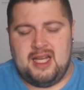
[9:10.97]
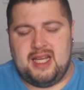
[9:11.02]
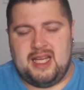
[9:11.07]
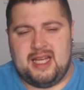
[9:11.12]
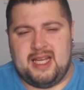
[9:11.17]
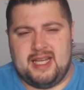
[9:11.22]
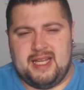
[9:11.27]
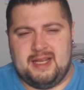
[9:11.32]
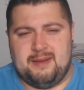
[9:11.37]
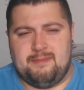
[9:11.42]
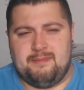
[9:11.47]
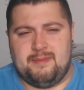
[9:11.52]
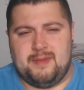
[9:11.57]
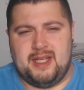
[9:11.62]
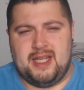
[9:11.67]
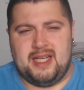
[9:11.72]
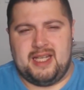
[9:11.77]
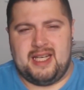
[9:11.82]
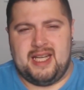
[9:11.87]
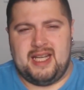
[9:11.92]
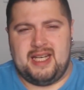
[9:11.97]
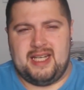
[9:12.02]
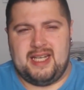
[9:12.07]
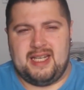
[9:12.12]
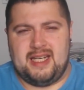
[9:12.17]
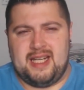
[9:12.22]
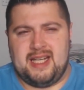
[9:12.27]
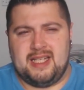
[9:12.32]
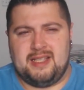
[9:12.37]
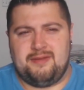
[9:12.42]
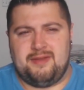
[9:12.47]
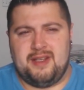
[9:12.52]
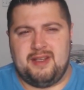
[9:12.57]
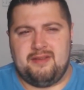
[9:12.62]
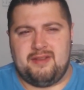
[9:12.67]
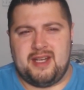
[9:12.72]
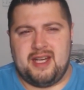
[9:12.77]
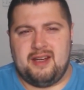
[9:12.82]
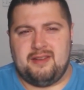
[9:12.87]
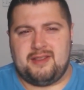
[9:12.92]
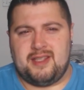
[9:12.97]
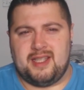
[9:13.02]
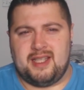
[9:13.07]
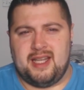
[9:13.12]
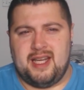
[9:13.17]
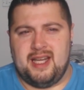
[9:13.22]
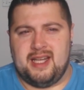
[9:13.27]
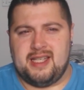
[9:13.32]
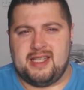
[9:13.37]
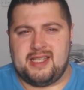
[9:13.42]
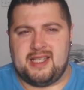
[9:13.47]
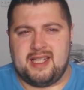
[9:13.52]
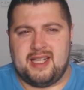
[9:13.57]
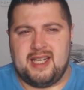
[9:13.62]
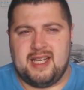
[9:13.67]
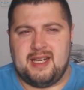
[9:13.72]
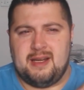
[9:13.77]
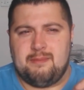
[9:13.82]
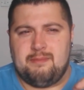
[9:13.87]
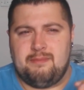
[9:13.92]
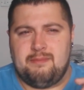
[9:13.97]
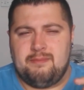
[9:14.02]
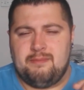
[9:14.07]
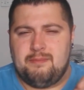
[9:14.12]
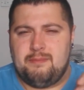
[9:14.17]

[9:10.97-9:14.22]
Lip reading: And then the next flavour after that is the kind of